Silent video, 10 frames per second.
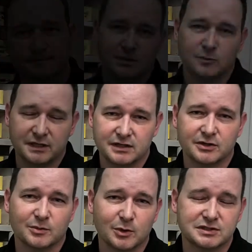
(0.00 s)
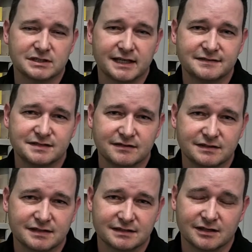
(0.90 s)
We here at Emerging Life Saving
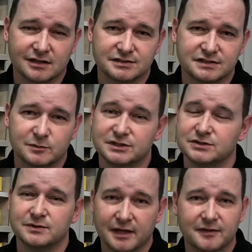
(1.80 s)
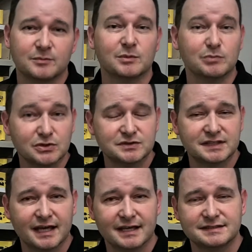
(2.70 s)
Technologies wish you nothing but blue
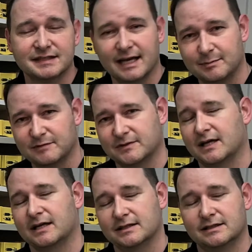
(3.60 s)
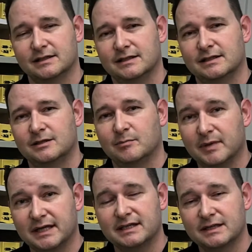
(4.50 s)
skies and happy flying.
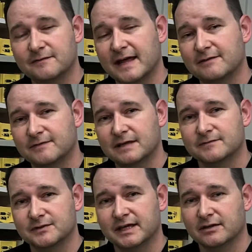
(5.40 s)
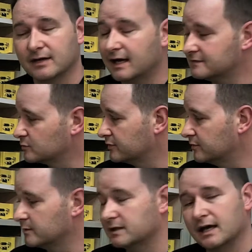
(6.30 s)
But if that fateful day arrives where you're
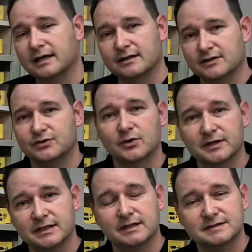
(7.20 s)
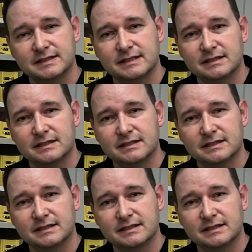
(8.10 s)
relying on your ELT,